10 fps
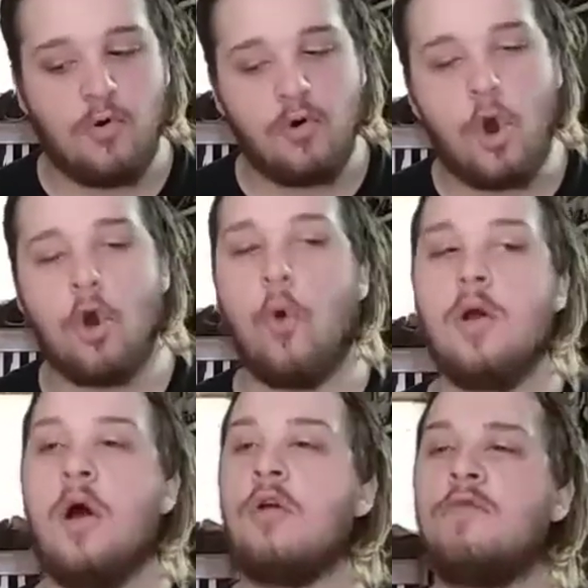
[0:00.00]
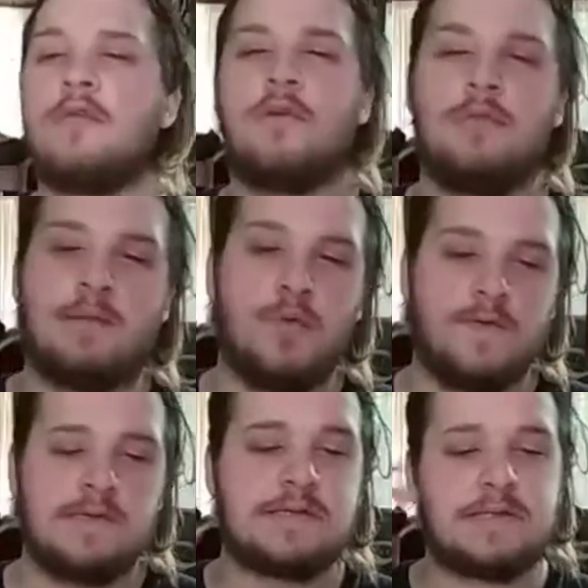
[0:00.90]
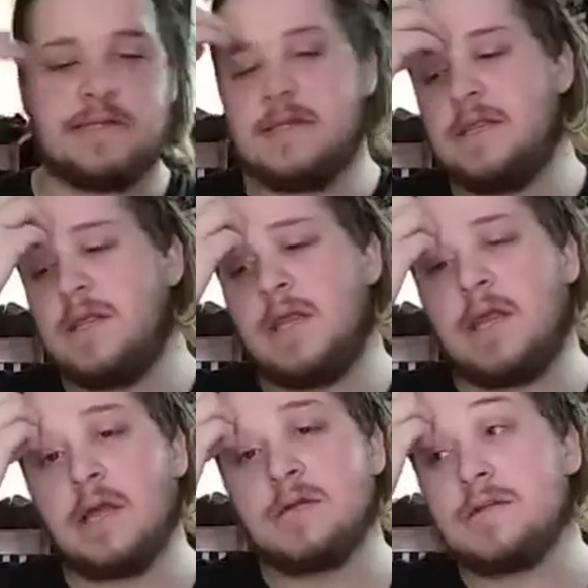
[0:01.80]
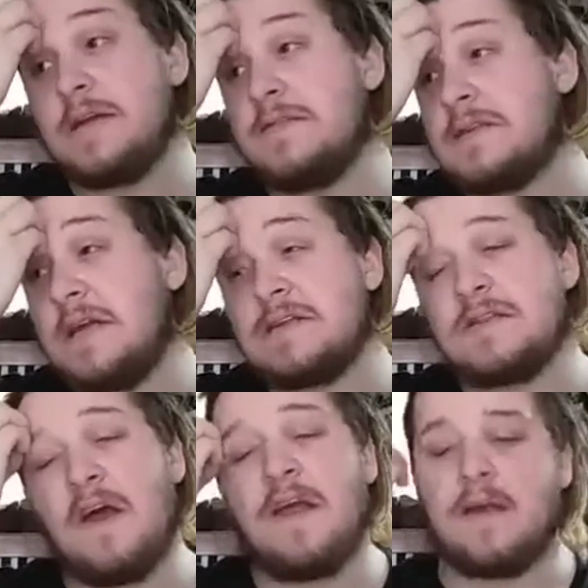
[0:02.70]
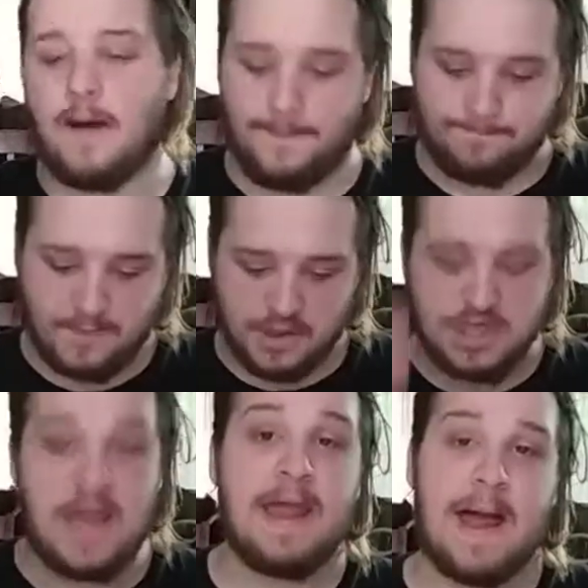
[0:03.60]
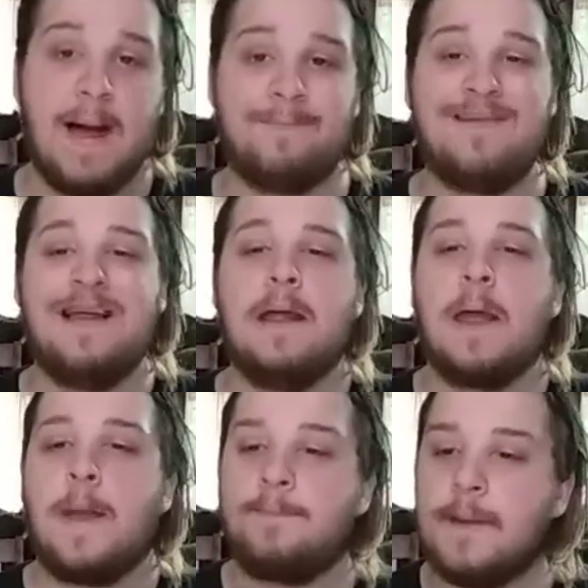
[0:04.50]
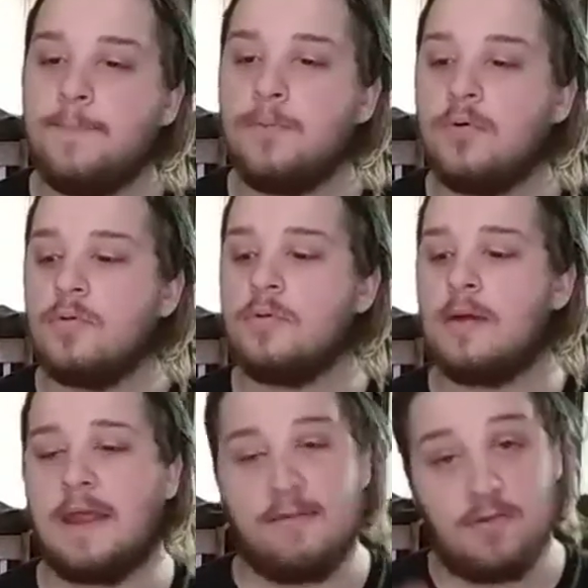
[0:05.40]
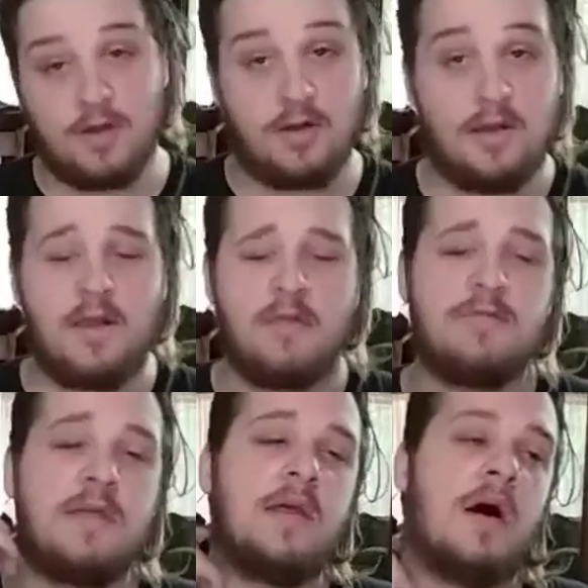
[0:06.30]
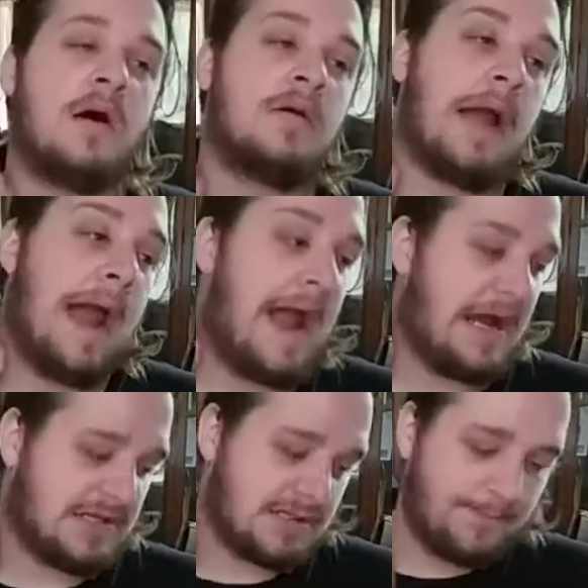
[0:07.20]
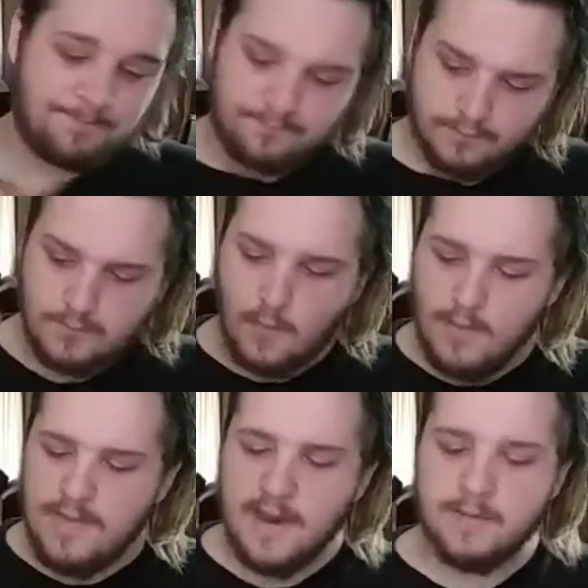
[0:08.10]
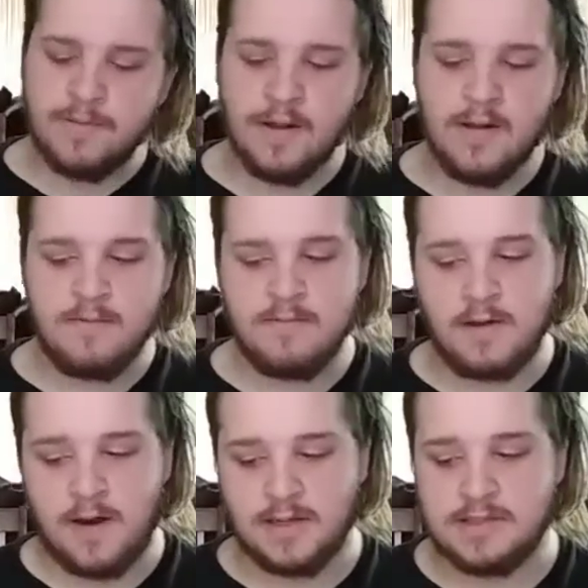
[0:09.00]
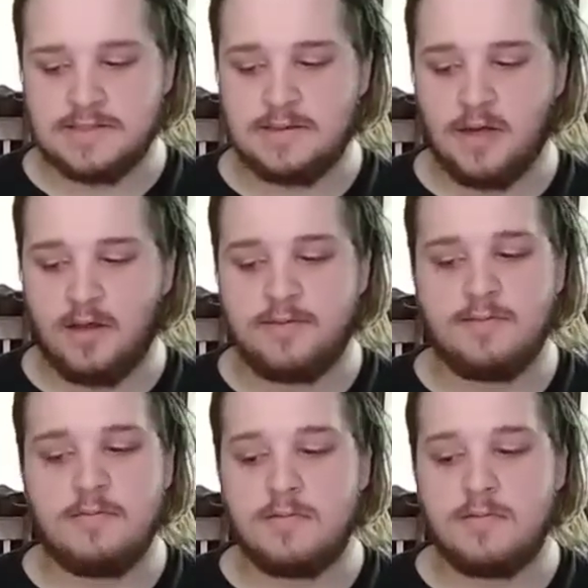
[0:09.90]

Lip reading: going on over the, like, movies, the killer gives hints like JM, and people in the cast when they play their characters, the